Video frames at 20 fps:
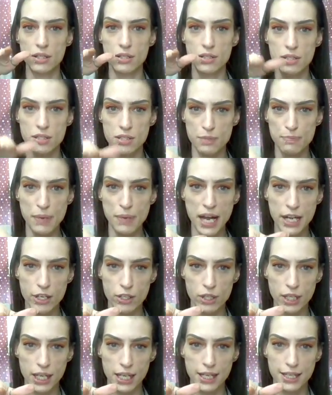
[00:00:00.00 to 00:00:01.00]

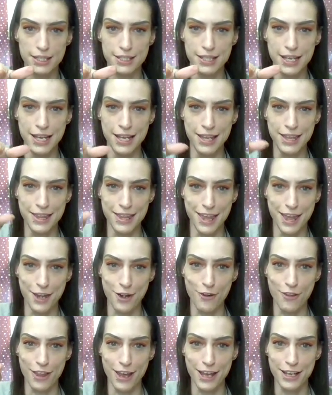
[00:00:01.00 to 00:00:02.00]
spider legs that
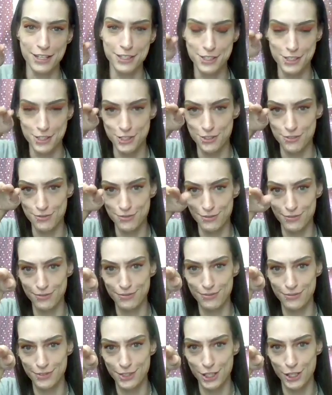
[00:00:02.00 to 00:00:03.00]
are like,
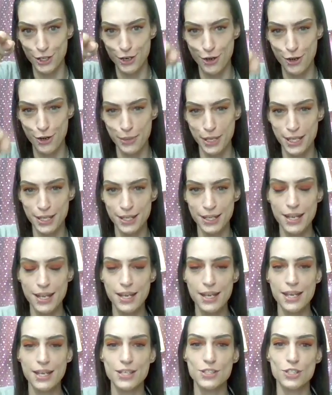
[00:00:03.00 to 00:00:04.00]
you know what I mean?
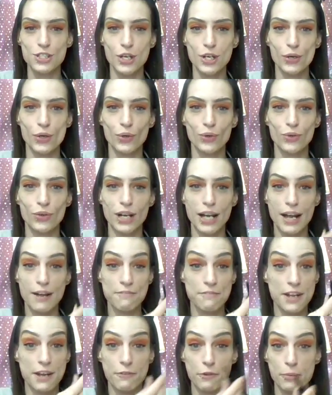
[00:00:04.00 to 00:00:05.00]
So
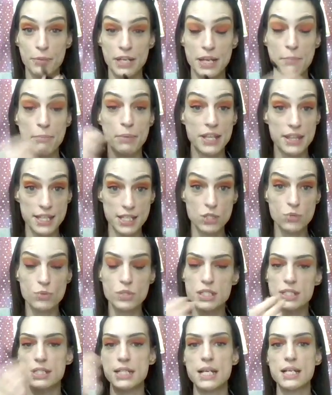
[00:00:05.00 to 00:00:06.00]
I've never been, but this
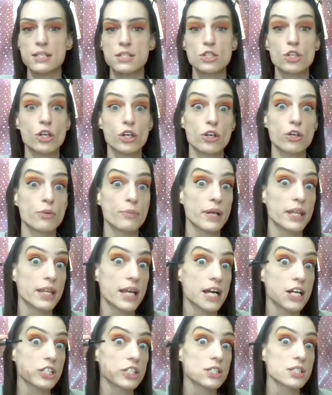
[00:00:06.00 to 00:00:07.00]
one does curl my
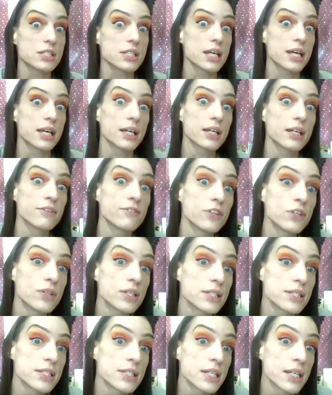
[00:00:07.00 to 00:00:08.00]
lashes. Like, if you
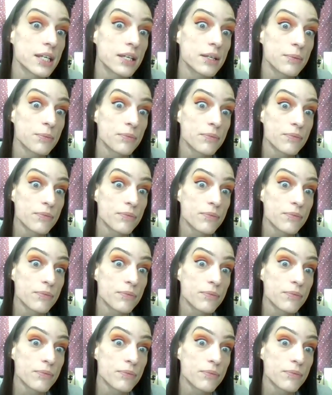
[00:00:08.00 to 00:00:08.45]
can see,